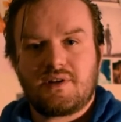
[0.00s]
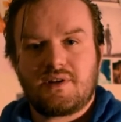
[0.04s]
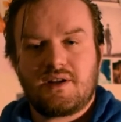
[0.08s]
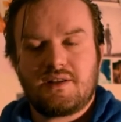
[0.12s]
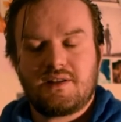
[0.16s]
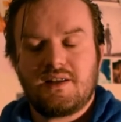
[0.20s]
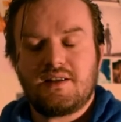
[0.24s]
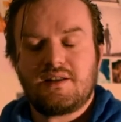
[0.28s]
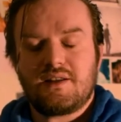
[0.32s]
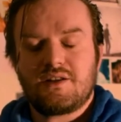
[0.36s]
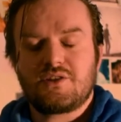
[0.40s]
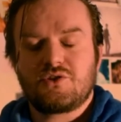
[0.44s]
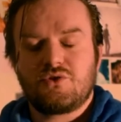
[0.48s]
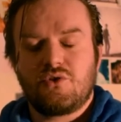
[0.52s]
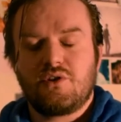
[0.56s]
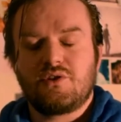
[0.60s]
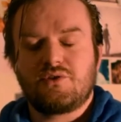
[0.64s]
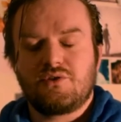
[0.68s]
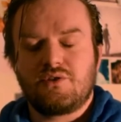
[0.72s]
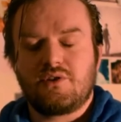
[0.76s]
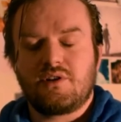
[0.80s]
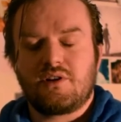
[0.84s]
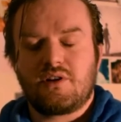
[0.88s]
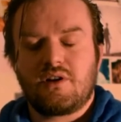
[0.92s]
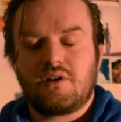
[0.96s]
I did enjoy
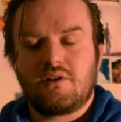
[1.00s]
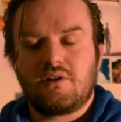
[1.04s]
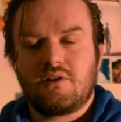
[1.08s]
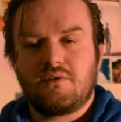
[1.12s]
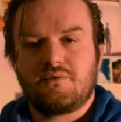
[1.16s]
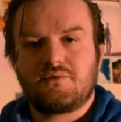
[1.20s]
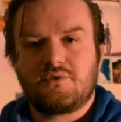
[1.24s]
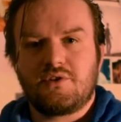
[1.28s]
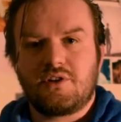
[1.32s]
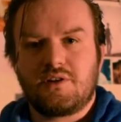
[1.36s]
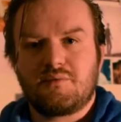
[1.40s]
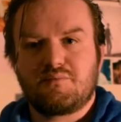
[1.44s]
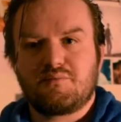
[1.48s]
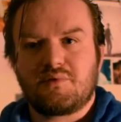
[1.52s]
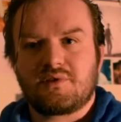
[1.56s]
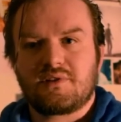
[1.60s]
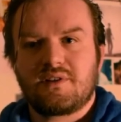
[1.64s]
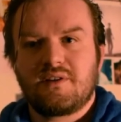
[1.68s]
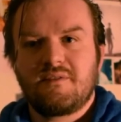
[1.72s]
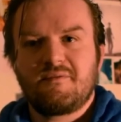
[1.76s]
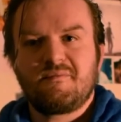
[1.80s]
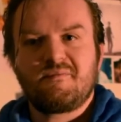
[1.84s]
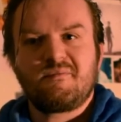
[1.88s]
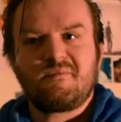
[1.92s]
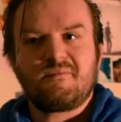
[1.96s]
doing it, I loved doing it, but
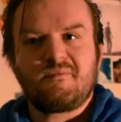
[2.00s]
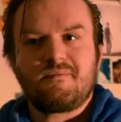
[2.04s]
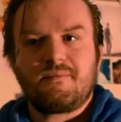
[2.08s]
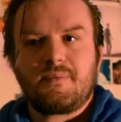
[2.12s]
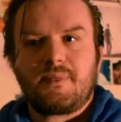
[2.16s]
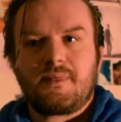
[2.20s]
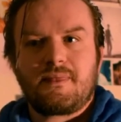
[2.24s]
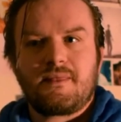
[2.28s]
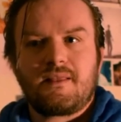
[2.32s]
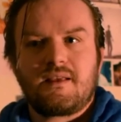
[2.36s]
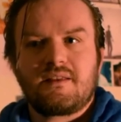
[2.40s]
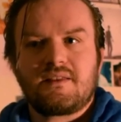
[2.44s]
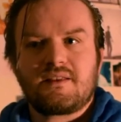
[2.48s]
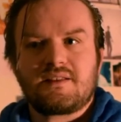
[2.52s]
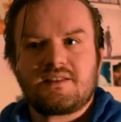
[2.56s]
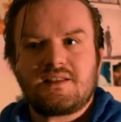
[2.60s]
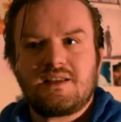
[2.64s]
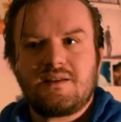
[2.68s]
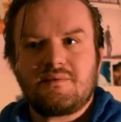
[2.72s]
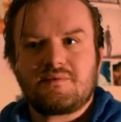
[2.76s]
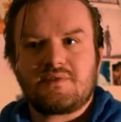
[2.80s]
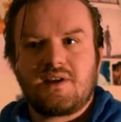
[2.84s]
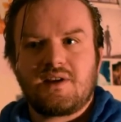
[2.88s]
at the same